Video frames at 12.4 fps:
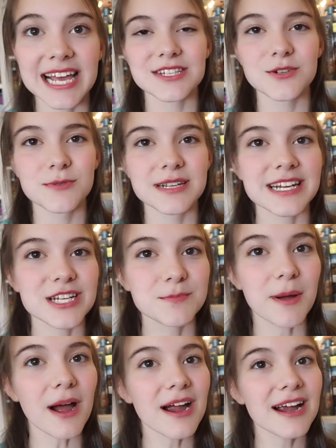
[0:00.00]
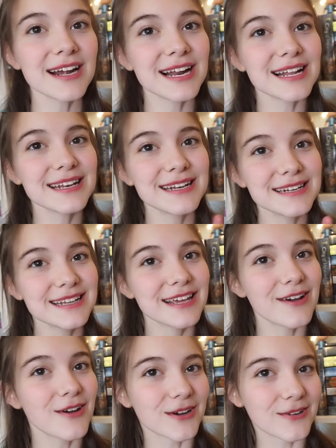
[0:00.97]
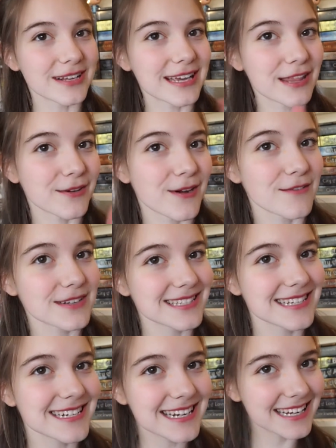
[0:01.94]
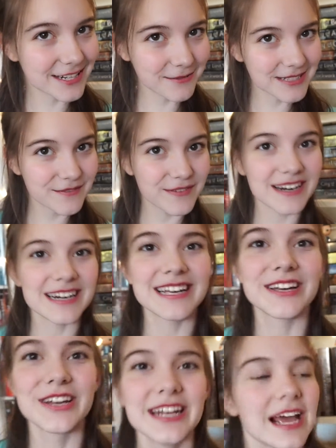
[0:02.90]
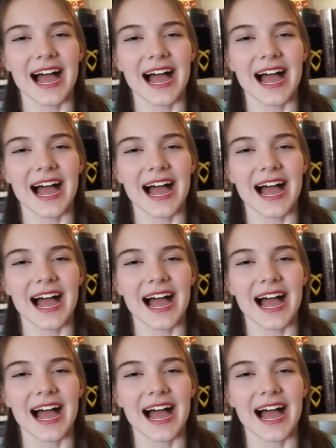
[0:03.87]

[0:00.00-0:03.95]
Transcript: You read each part, and they all go together, obviously, and it was very good.